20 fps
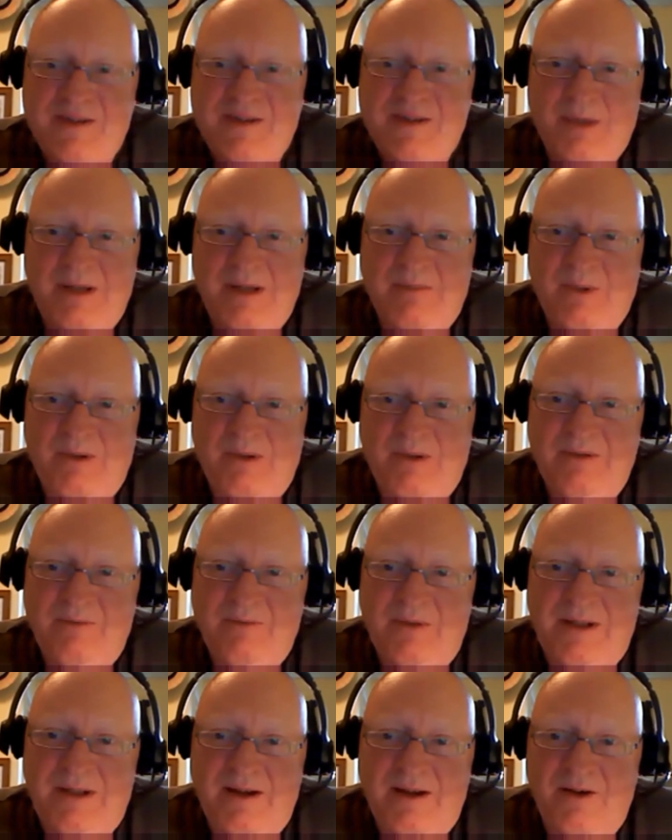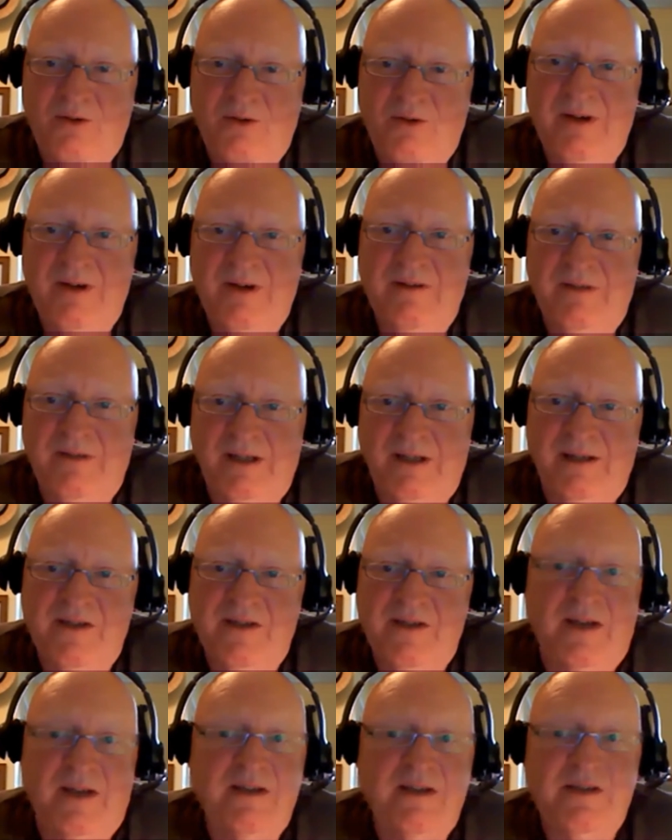to people when they're
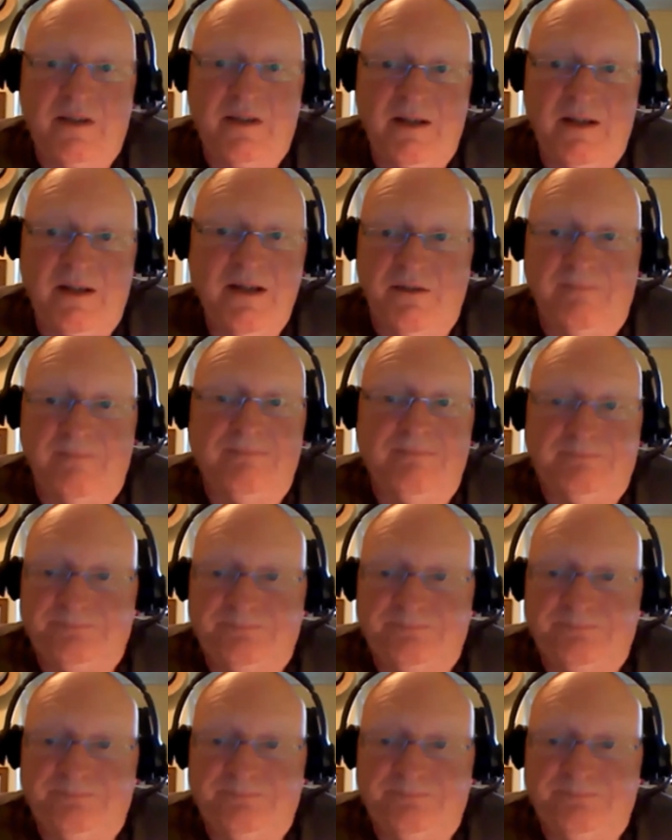grieving is isolation.